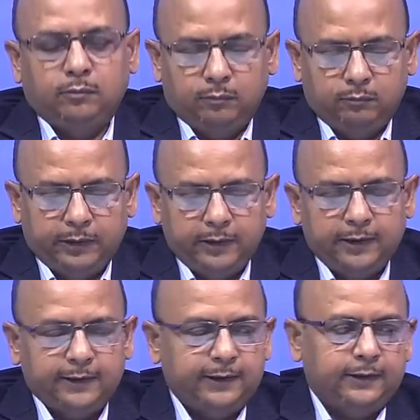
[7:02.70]
better
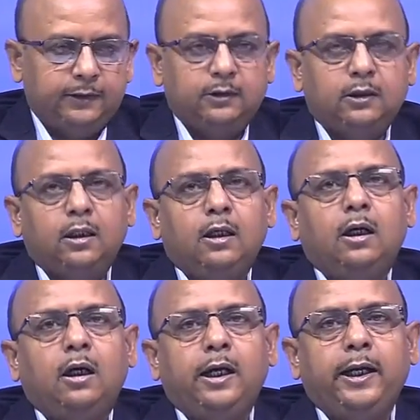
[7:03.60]
decisions,
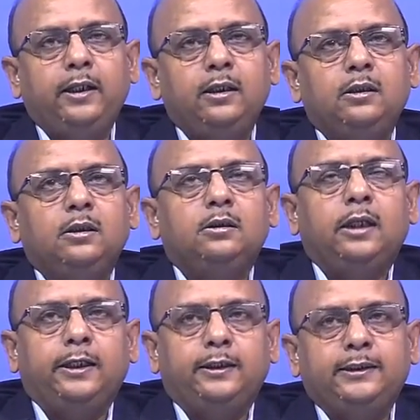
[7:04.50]
and
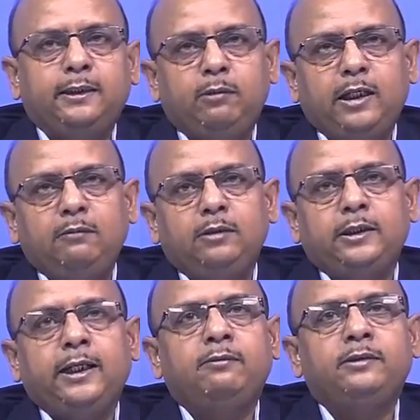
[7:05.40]
at the same time it
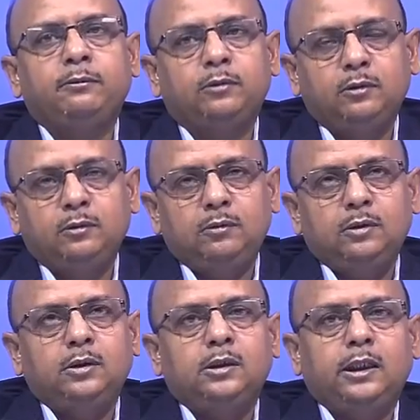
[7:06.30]
helps them to
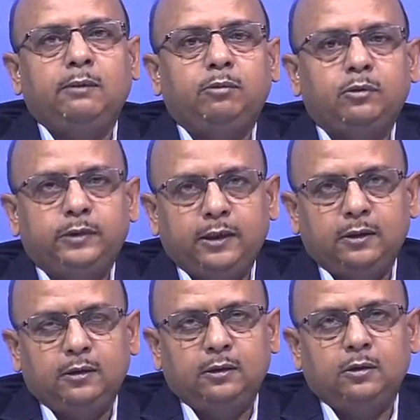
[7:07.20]
improve their
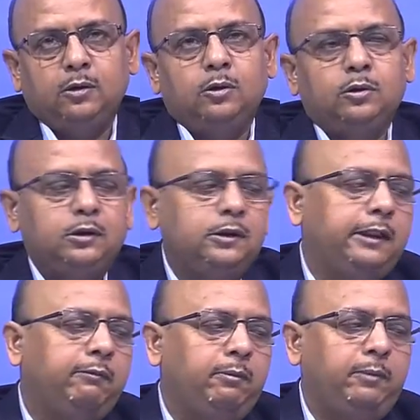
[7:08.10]
growth,
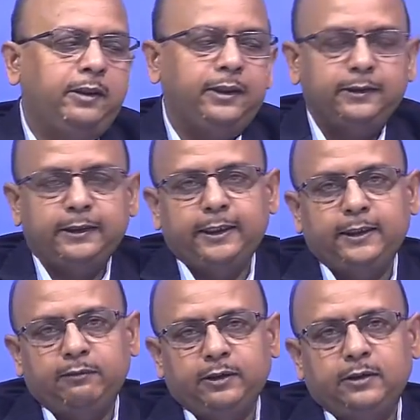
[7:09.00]
development, these kind
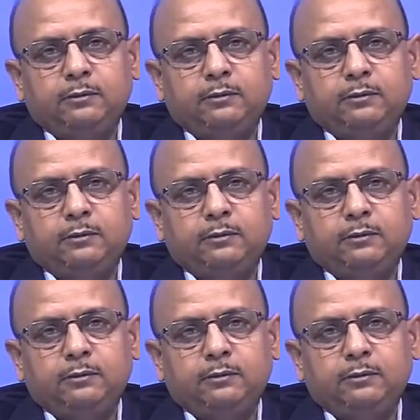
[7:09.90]
of things.